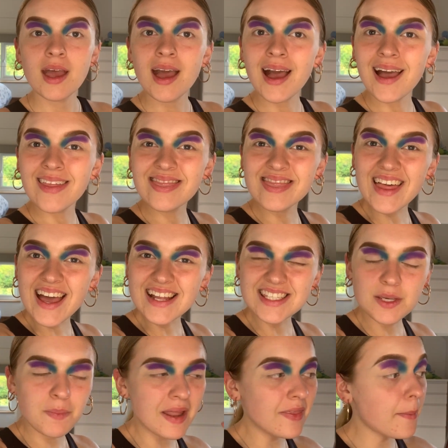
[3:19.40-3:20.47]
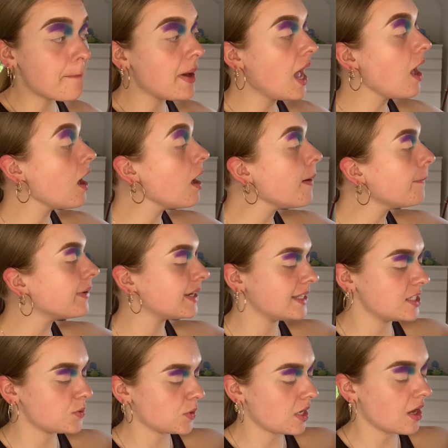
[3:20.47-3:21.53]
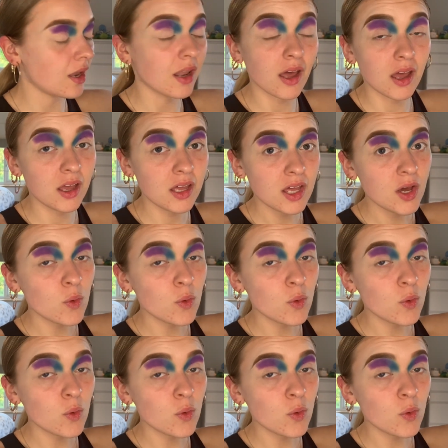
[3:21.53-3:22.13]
And then to blend the purple into a colour,